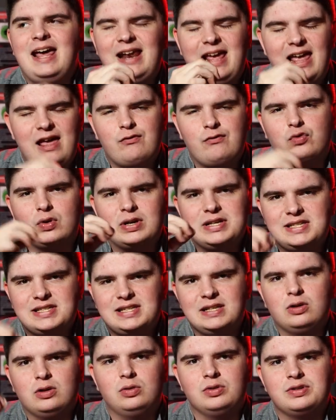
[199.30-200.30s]
at every
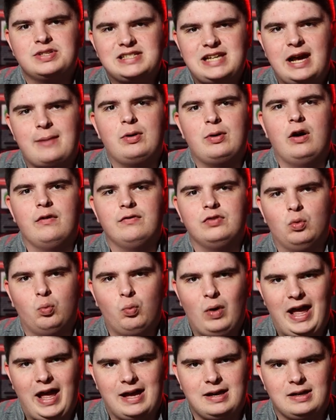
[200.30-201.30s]
single step of
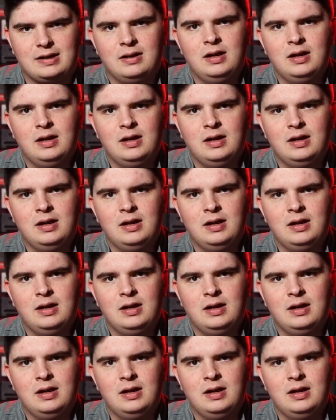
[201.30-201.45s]
the way.